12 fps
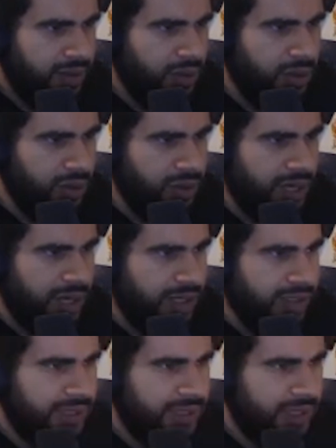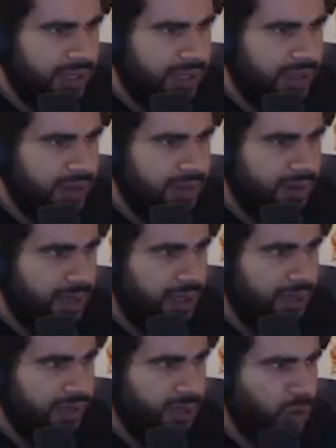you could kind of tell that
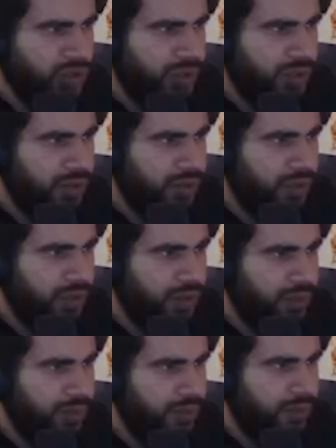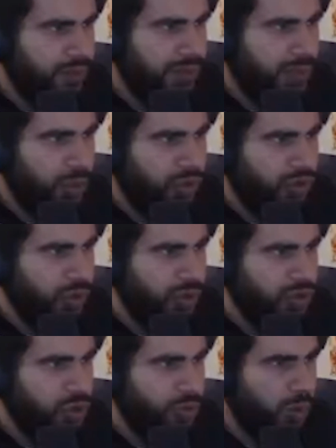everything wasn't, you know, they weren't doing
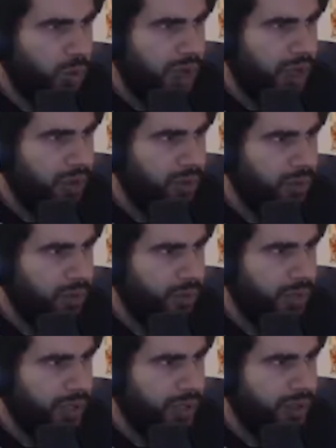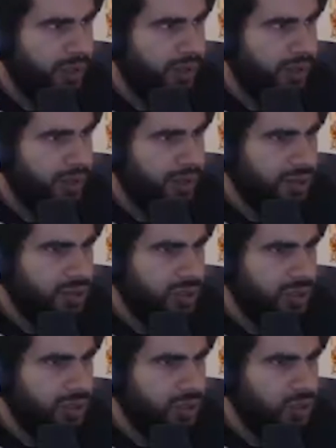super well, but
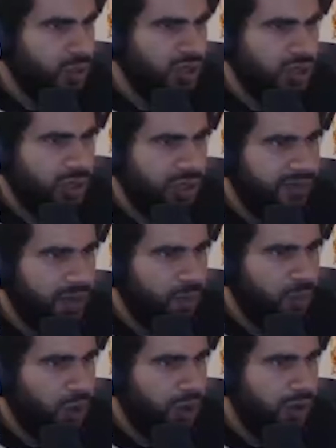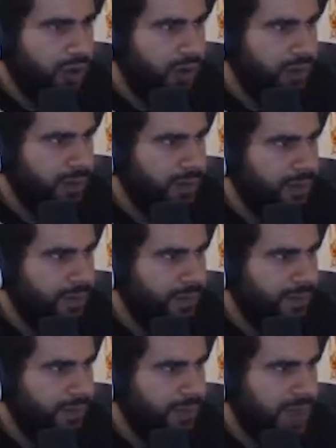you just wish you could have done more, you know,
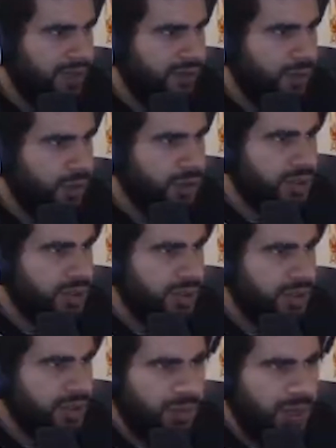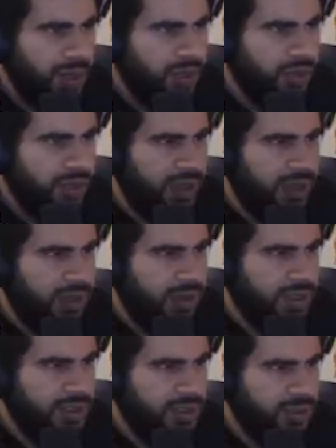afterwards. A good thing
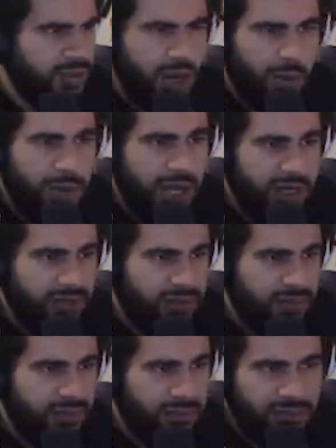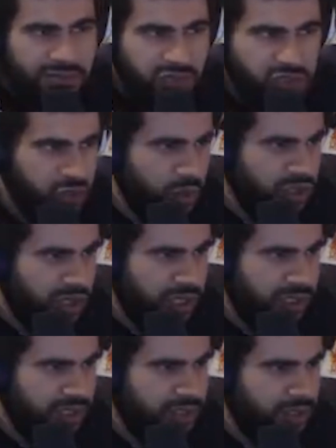is to talk about it in a situation
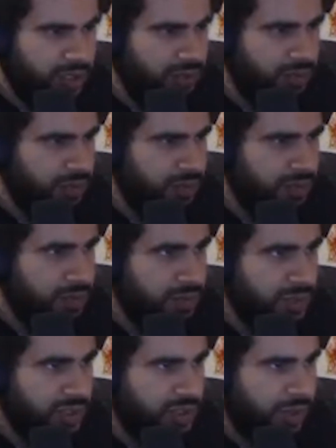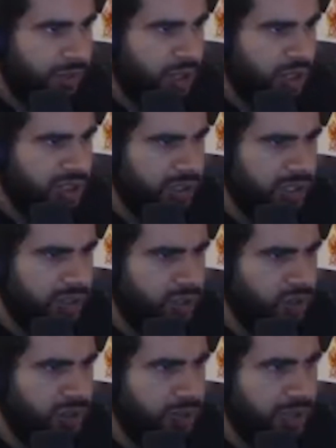like this, you know, because then maybe you actually did
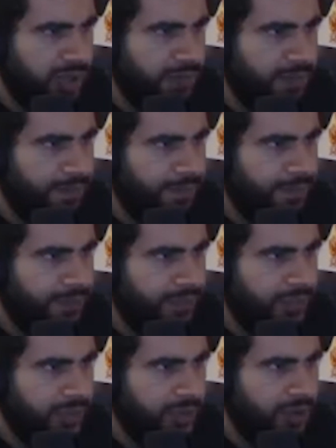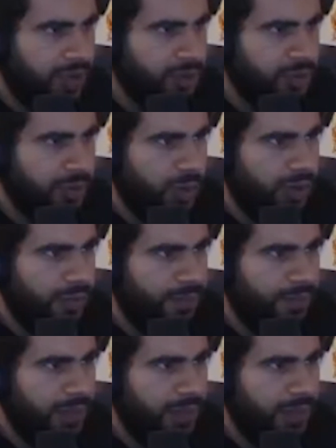do something to help someone.